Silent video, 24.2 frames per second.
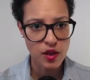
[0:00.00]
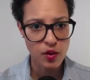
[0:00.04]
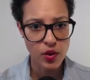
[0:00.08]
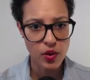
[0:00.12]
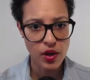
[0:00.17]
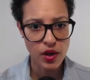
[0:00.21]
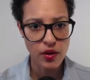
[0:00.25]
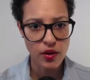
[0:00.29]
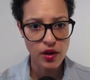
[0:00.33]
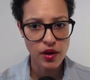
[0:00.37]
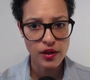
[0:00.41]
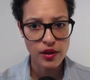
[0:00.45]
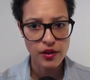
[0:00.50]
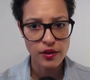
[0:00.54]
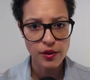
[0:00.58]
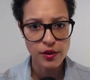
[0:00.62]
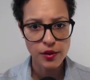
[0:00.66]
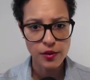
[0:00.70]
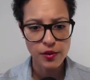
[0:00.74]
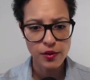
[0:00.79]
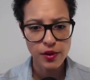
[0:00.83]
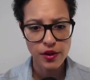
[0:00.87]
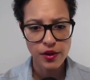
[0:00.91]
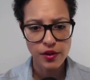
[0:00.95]
what I wanted to
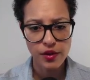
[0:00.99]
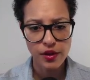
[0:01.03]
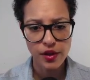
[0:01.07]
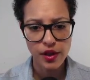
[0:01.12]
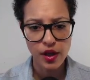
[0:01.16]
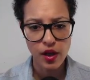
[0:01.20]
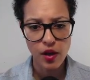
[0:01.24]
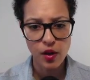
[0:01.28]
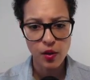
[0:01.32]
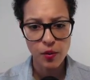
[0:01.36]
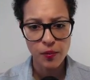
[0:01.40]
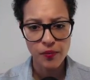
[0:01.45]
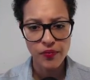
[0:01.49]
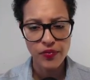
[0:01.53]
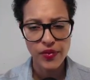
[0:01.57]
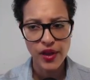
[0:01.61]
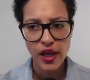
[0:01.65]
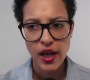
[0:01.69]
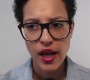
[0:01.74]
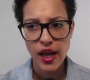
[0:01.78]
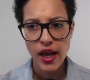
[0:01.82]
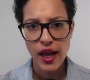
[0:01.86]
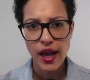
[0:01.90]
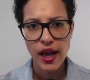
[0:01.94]
do. Here you go.
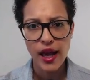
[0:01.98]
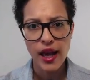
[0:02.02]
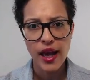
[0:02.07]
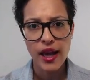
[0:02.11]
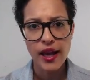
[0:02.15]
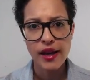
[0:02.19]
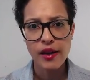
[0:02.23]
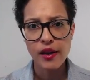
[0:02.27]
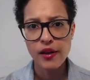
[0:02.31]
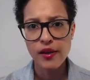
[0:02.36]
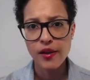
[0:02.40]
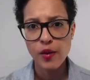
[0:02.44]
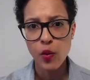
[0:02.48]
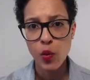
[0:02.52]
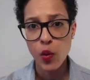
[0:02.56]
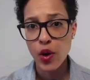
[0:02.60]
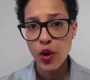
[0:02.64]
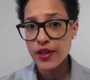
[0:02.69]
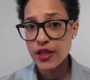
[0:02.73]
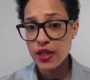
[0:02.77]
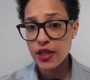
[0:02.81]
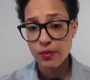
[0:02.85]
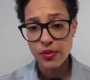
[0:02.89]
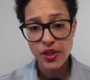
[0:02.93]
And
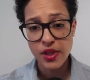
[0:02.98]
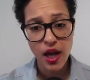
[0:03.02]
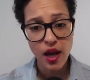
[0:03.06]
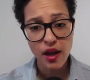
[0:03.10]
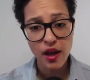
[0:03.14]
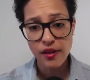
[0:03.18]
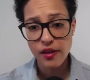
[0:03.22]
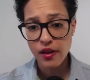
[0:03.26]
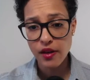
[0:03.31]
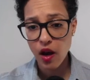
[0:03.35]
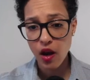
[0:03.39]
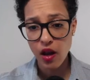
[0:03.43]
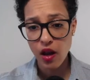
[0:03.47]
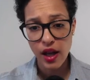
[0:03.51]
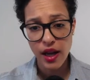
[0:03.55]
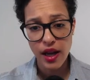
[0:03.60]
once I'm done, all I